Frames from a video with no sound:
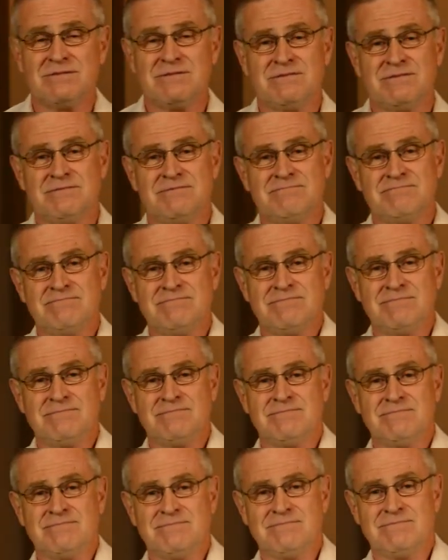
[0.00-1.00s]

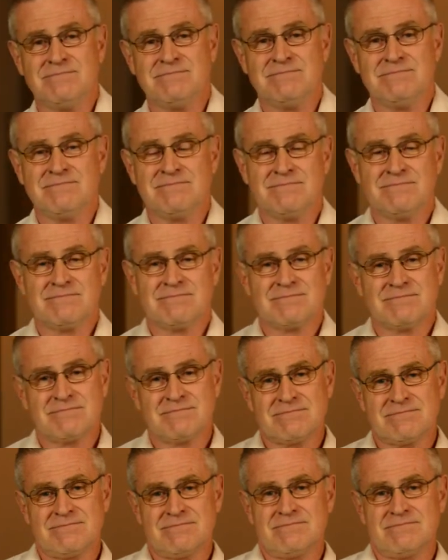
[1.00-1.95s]
Nothing is said.